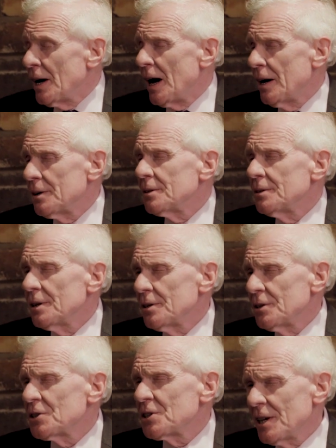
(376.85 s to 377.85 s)
There
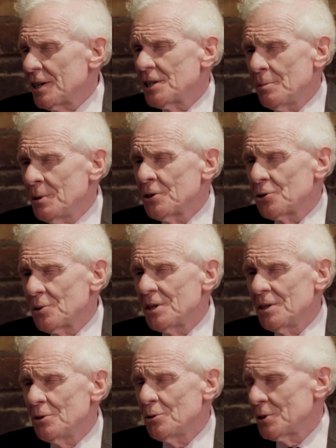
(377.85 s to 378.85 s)
could scarcely be a
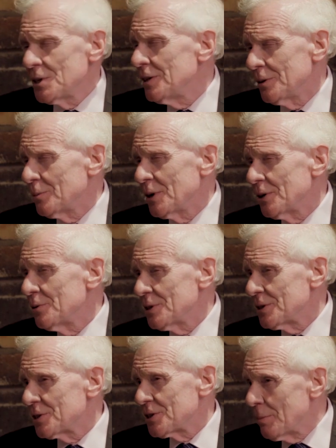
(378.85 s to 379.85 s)
street in New Zealand where there
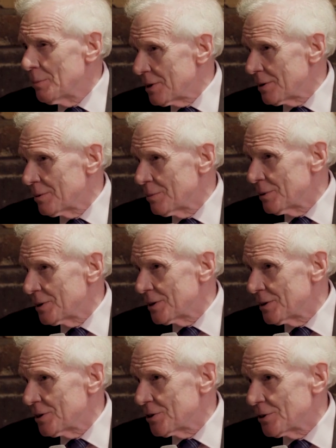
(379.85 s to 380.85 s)
isn't somebody with a
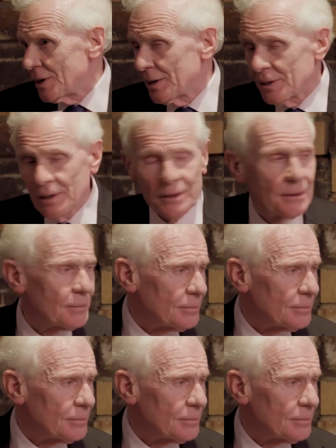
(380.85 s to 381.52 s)
condition like that.